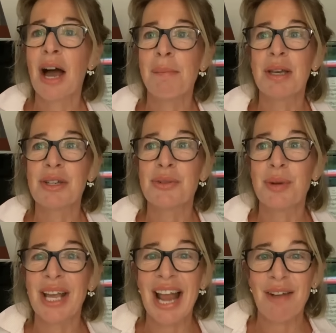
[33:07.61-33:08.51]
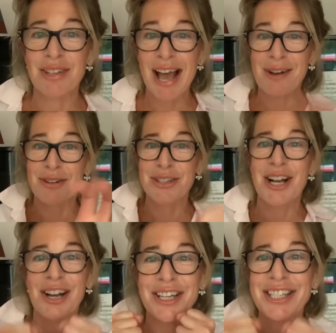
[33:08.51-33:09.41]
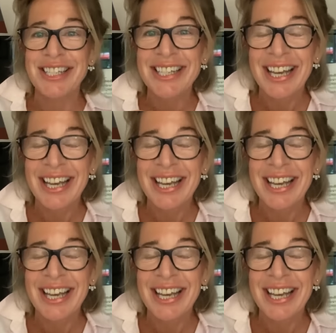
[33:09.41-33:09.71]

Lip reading: because we're going to have to hang on tight